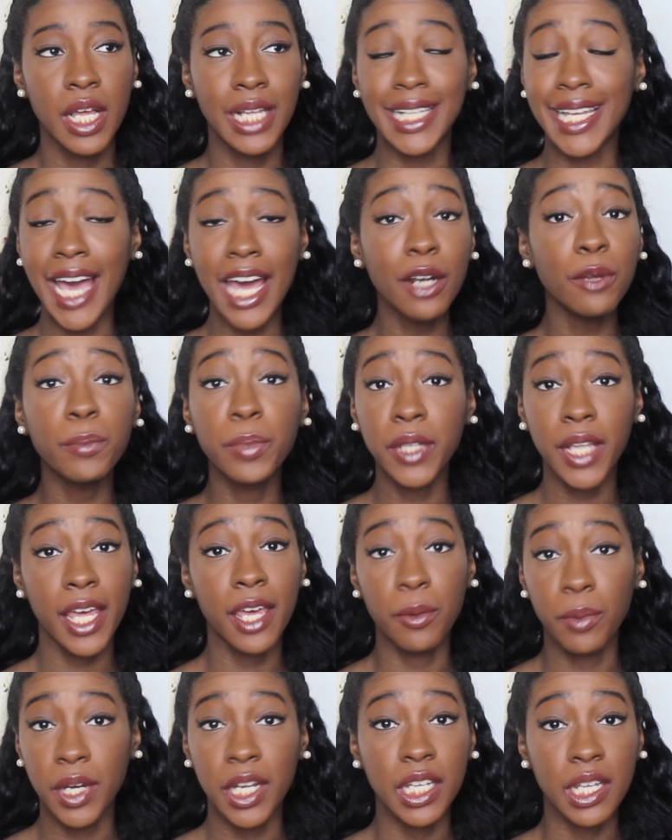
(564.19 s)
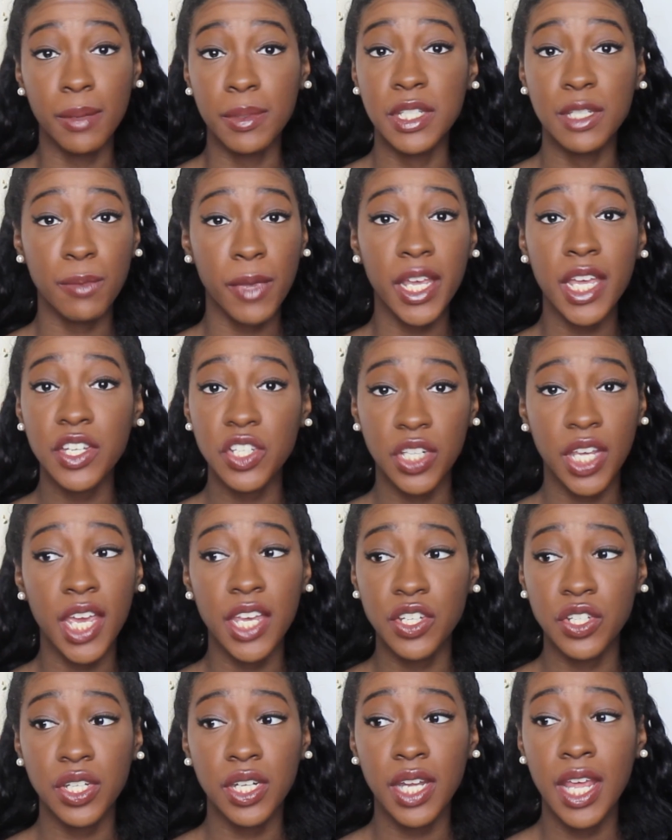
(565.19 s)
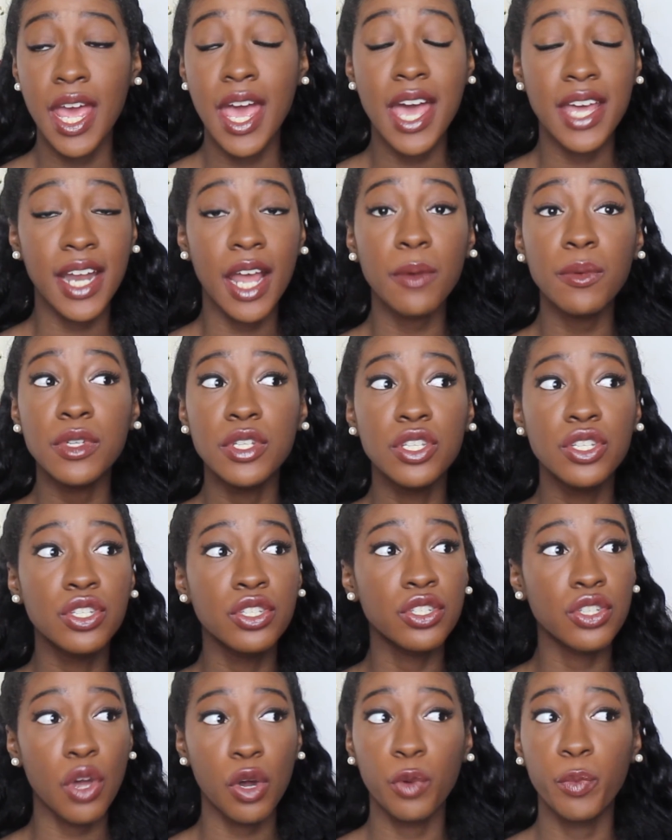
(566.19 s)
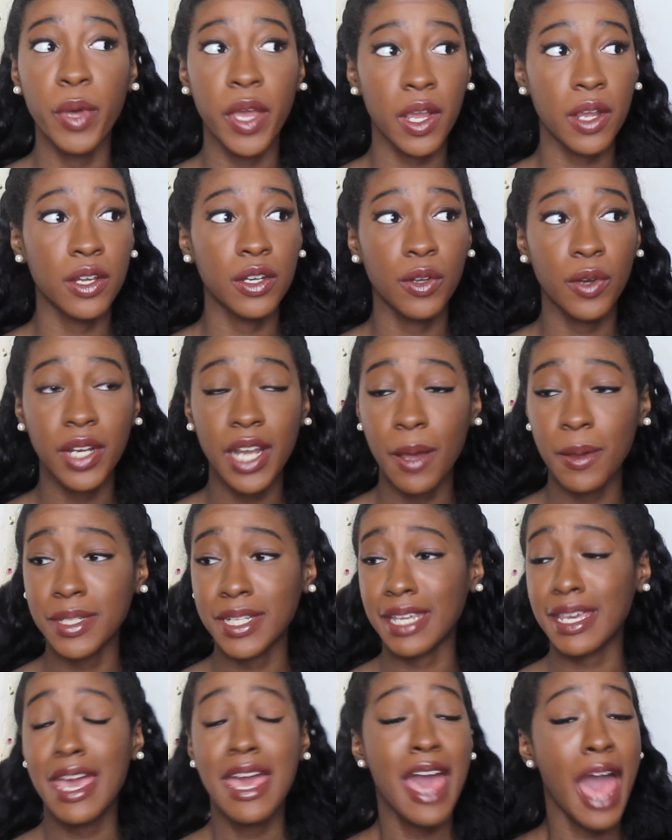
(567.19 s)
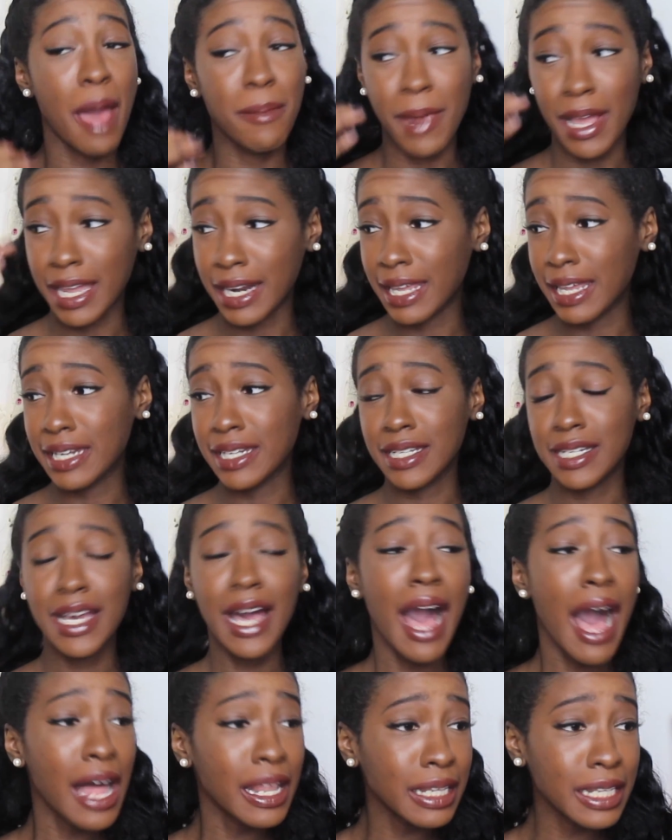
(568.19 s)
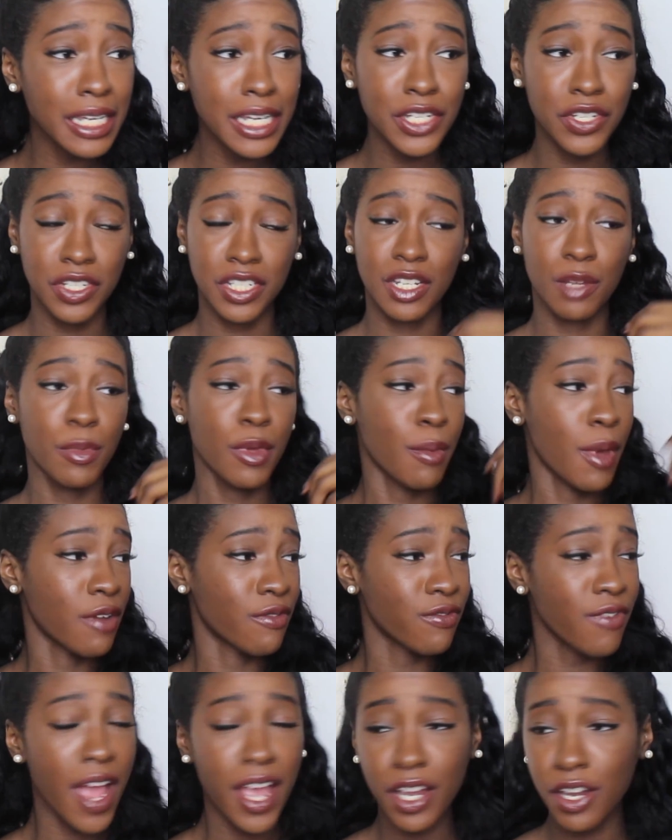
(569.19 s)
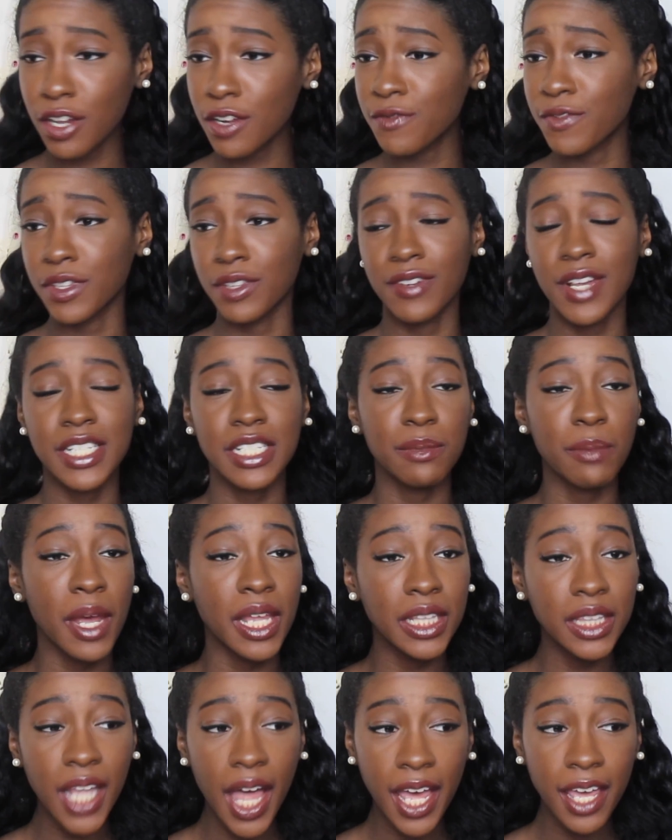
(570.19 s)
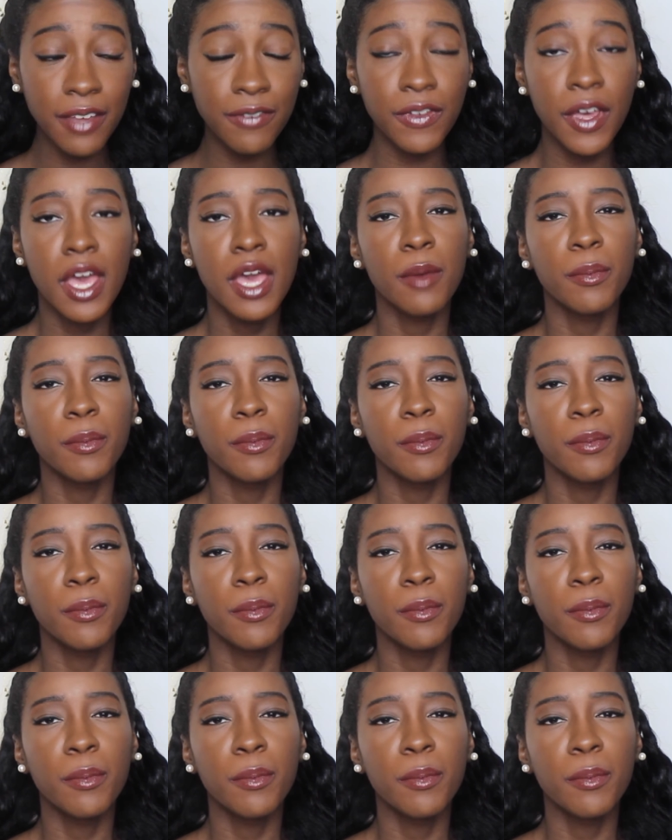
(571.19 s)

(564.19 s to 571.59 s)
Like, I don't play when it comes to my education, and I was so paranoid. I was like, I'm not gonna get into college. This is gonna be my record for the rest of my life.